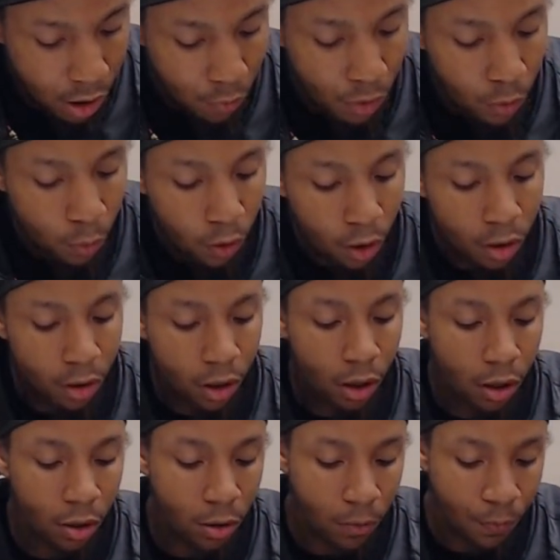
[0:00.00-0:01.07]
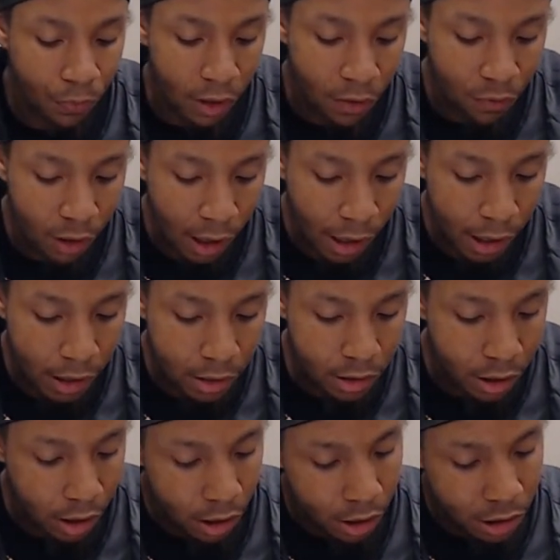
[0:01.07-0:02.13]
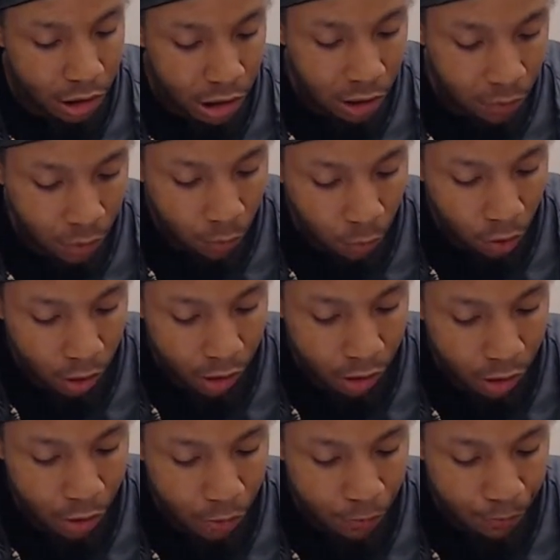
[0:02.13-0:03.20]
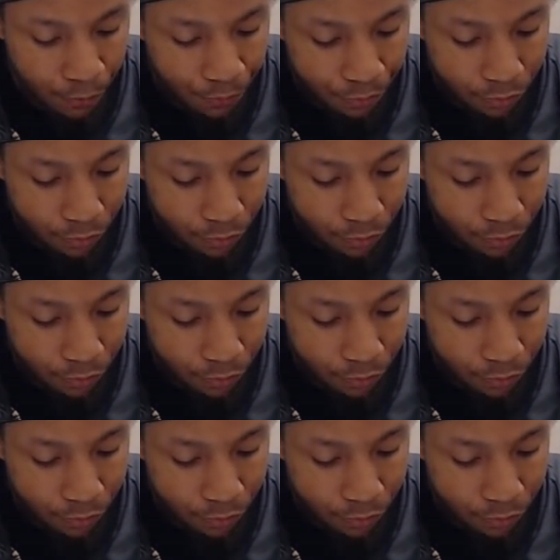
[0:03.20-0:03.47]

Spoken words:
Reward her even as she rewarded you,